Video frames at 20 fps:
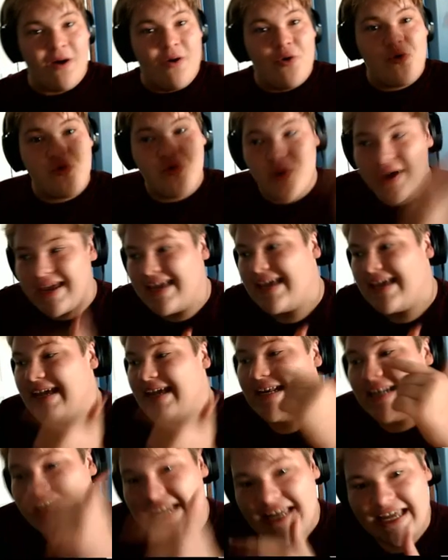
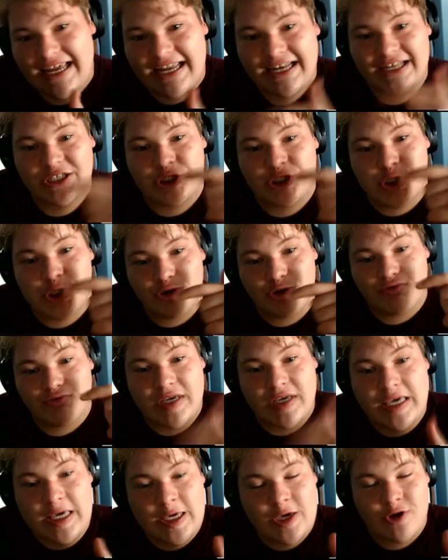We need to
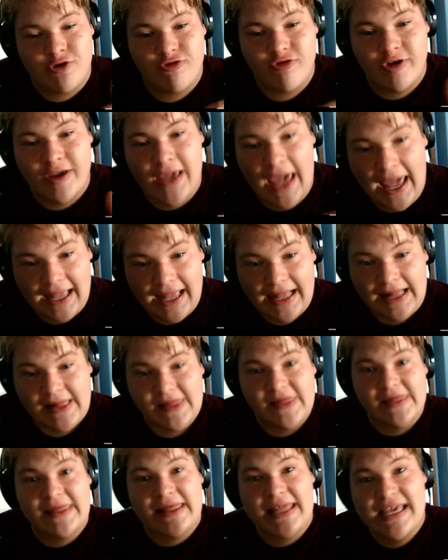recreate
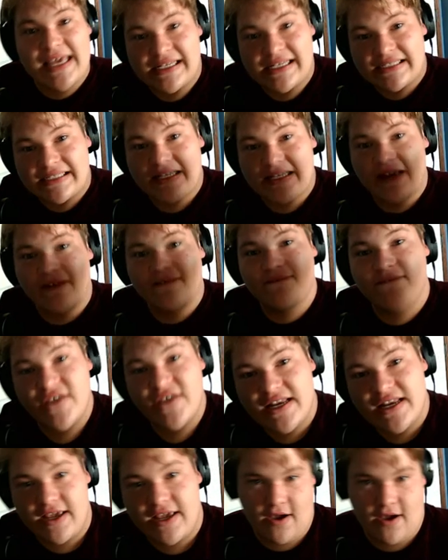this
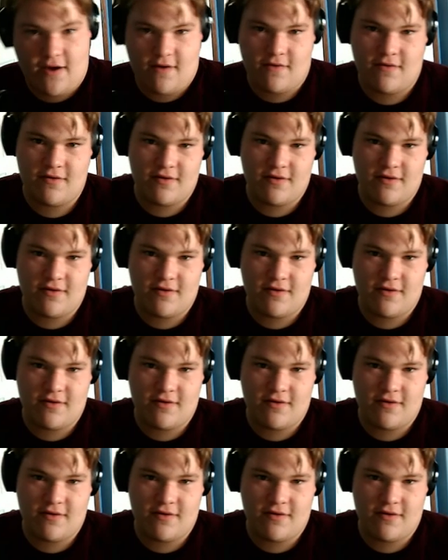video.